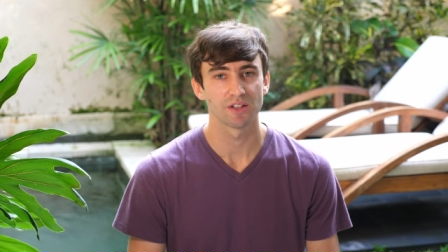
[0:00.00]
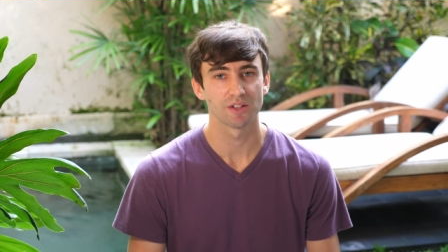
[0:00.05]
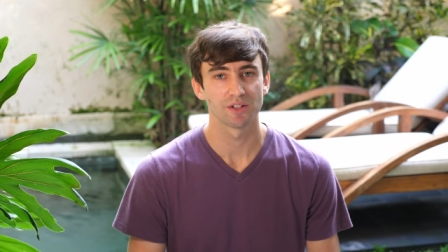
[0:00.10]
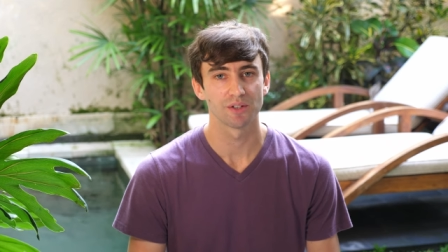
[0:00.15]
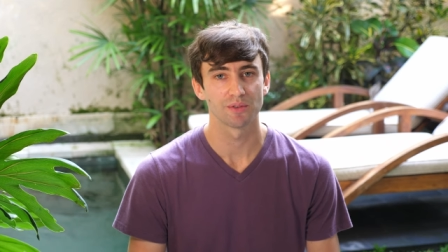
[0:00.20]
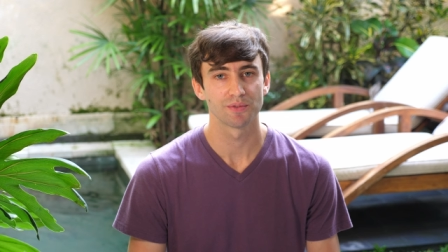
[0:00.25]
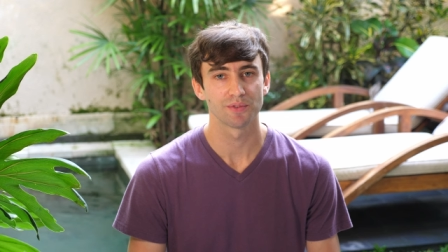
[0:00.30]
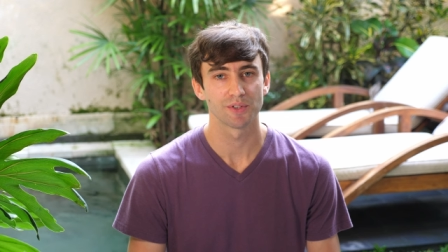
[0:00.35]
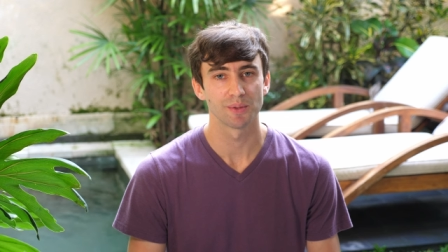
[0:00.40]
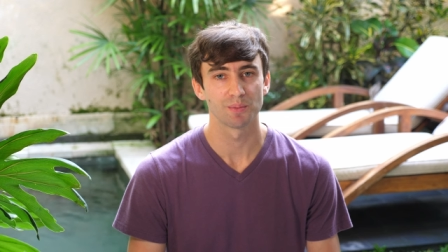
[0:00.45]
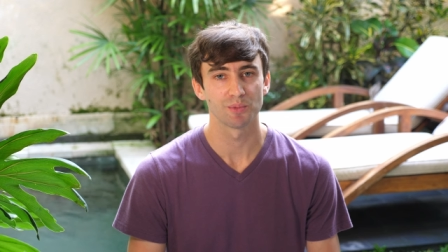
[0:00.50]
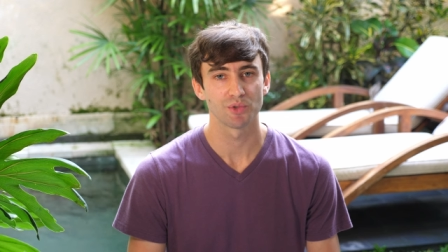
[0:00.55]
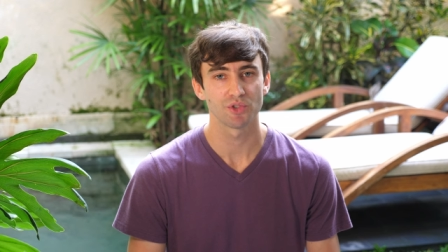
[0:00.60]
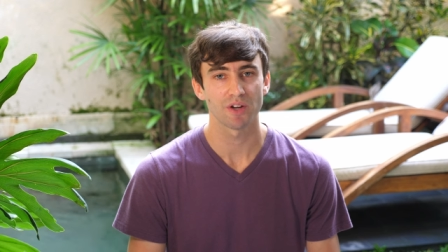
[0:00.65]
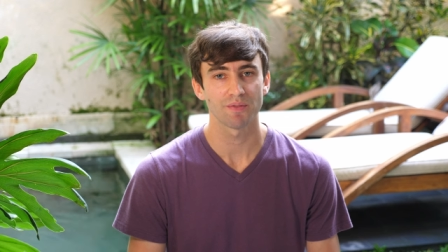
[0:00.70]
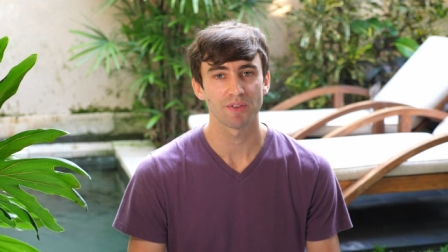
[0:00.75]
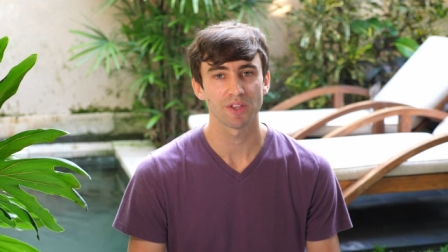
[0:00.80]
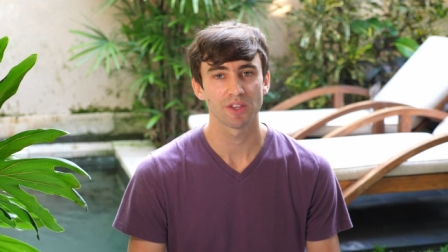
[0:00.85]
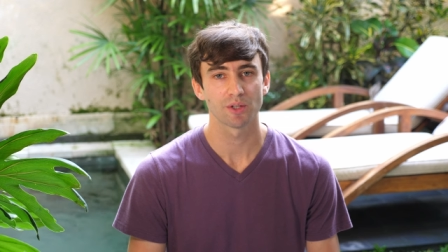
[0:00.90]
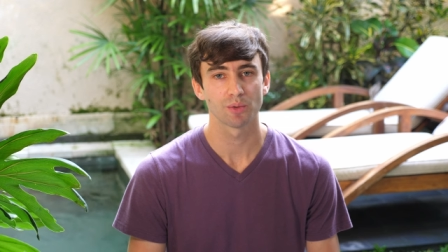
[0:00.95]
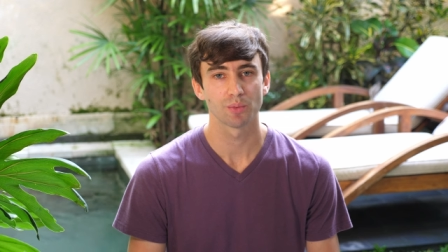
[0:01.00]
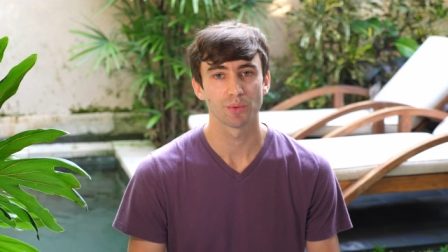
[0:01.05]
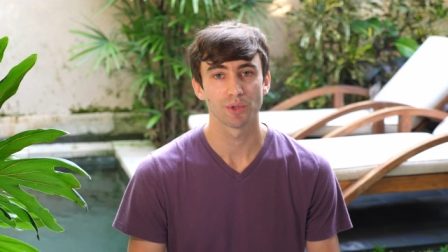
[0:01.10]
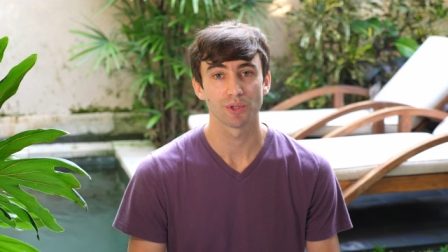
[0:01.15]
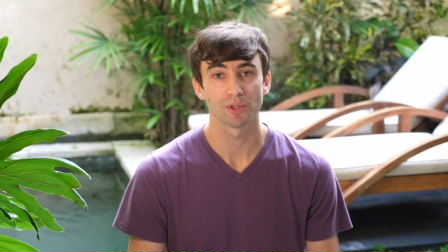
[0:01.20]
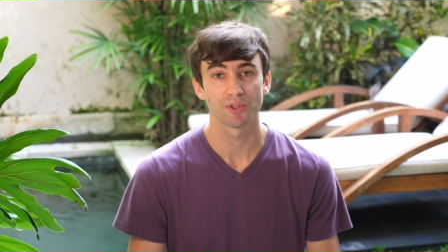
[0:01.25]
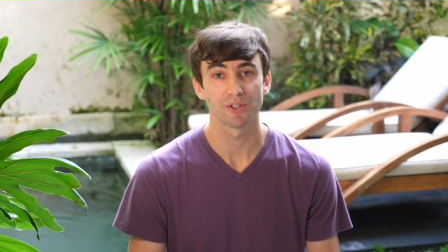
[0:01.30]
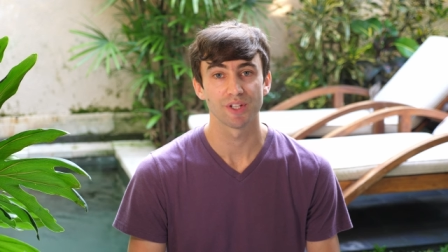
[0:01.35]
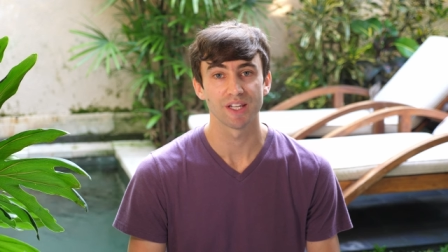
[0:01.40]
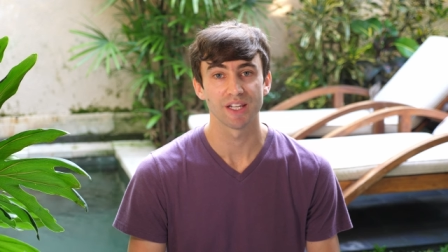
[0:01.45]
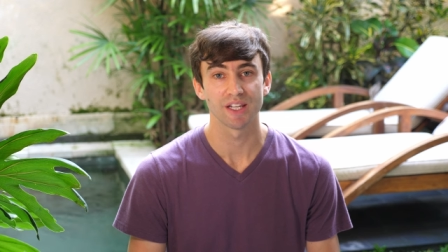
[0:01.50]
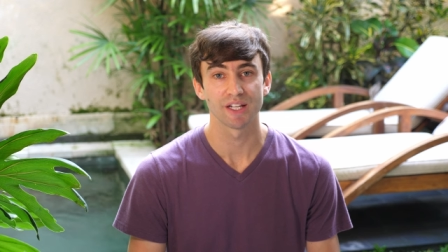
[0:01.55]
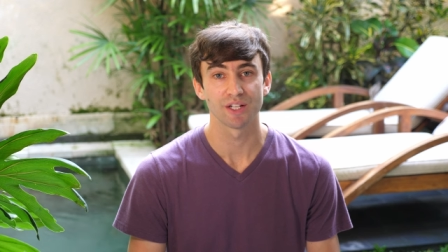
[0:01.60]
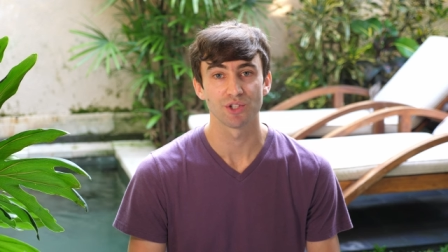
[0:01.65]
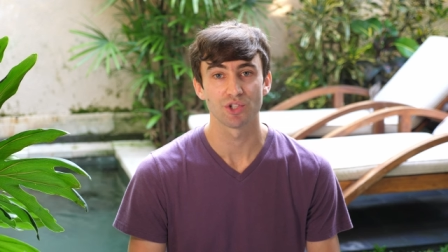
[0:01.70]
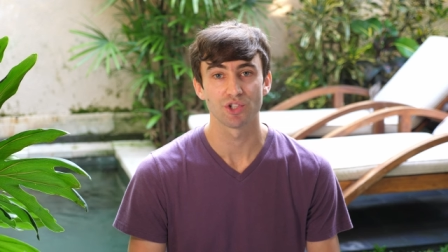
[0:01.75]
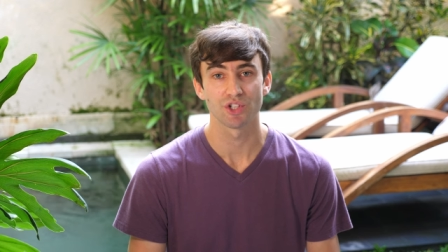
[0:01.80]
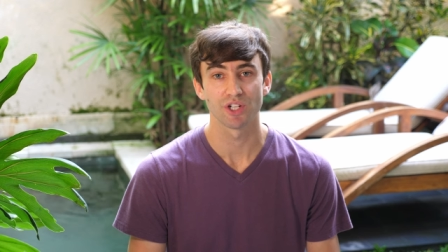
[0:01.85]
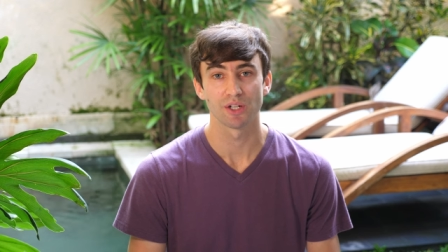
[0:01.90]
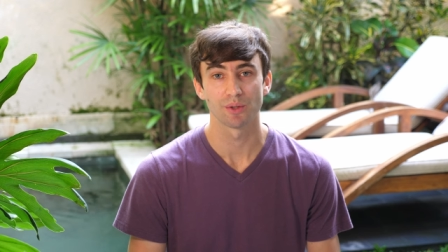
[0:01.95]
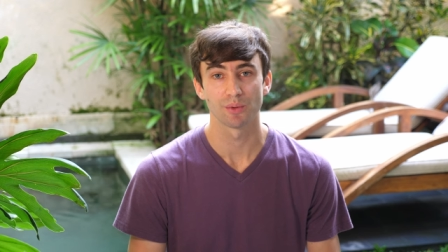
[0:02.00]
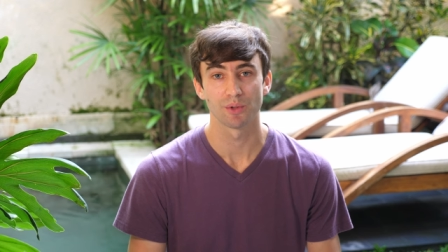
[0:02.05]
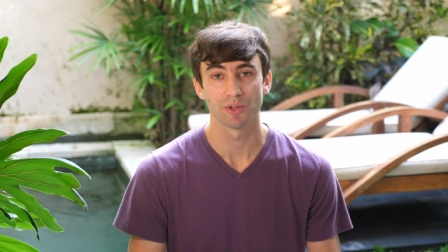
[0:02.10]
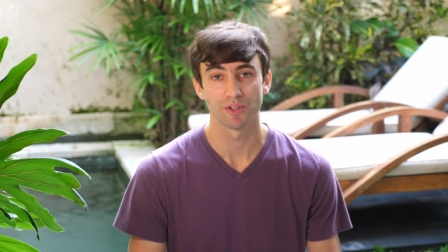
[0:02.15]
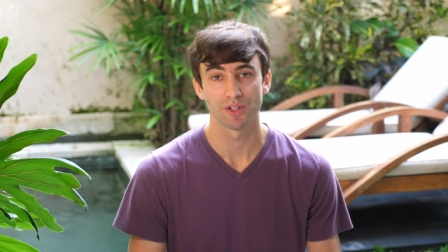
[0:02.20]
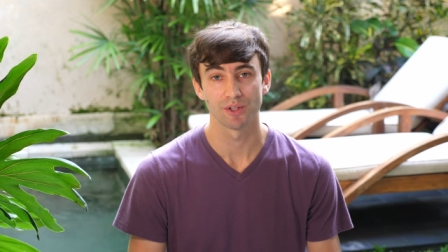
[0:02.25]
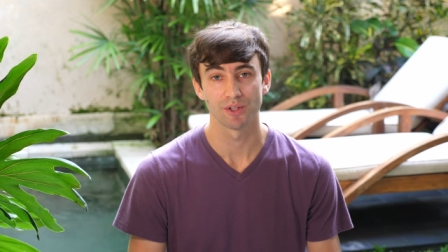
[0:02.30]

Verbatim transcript: learned from traveling the world and share it with